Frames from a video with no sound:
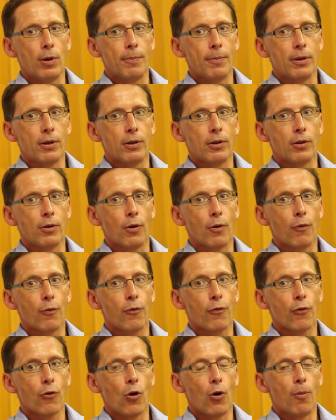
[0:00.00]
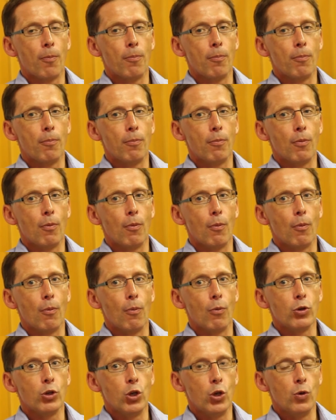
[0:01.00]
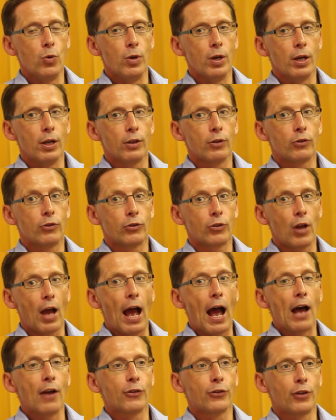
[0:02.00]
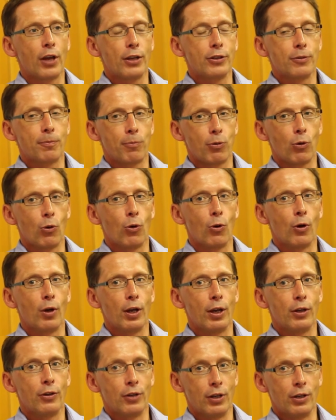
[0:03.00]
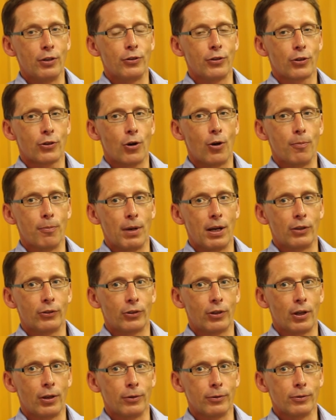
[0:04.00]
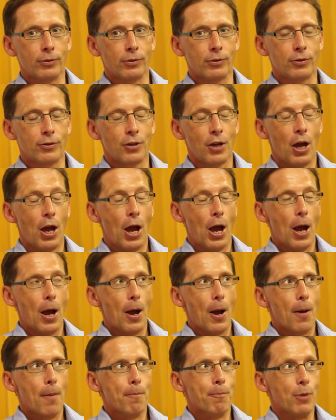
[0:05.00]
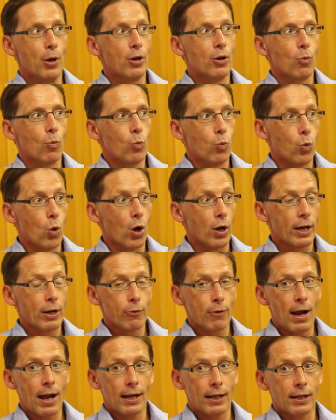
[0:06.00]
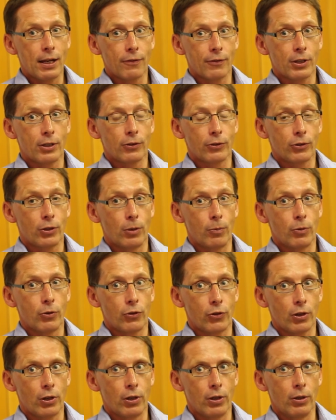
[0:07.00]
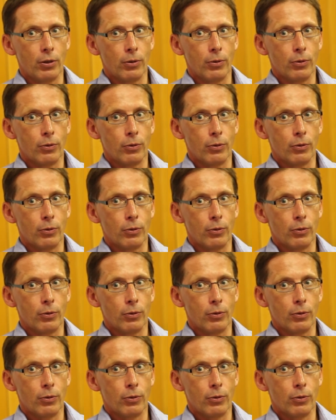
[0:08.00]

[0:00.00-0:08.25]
women from units as they deployed into combat zones. But what Iraq and Afghanistan would show...